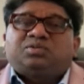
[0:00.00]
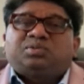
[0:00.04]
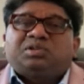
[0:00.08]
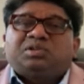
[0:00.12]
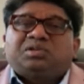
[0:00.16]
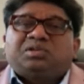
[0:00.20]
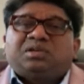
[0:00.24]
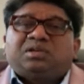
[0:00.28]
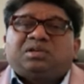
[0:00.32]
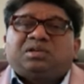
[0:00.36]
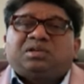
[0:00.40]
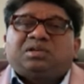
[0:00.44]

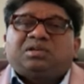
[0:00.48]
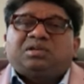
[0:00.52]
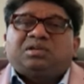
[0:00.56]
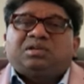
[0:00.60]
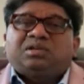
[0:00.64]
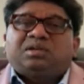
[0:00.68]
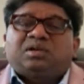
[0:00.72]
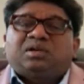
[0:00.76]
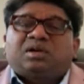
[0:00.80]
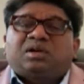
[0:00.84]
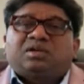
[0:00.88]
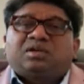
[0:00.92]

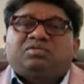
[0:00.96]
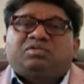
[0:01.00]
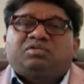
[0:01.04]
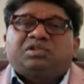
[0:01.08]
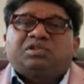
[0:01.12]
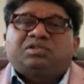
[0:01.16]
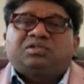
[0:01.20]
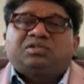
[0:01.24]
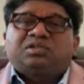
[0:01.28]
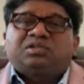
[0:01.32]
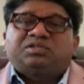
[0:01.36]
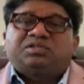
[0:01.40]
especially a lot of
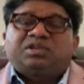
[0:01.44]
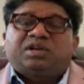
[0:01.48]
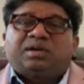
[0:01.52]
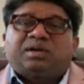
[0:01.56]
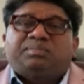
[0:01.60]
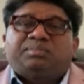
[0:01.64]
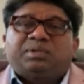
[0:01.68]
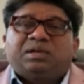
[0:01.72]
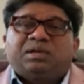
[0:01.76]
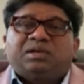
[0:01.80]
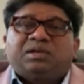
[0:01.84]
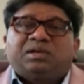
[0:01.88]
research
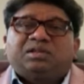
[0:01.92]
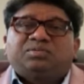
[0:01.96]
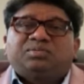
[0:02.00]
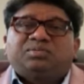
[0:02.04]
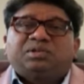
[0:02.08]
happened,